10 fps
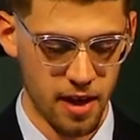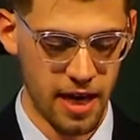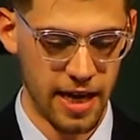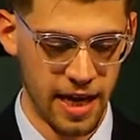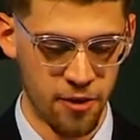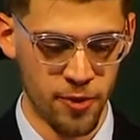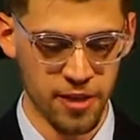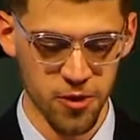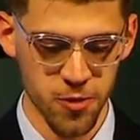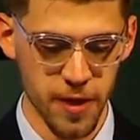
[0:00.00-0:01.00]
Uh, and in
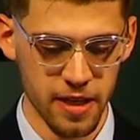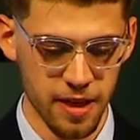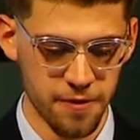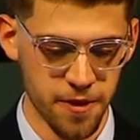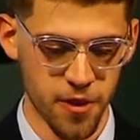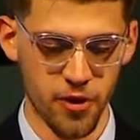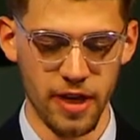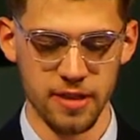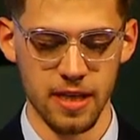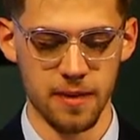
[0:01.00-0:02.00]
retrospect, I feel the
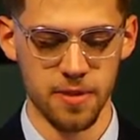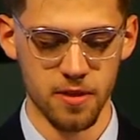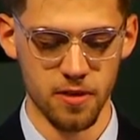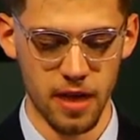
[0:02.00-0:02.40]
greatest obstacle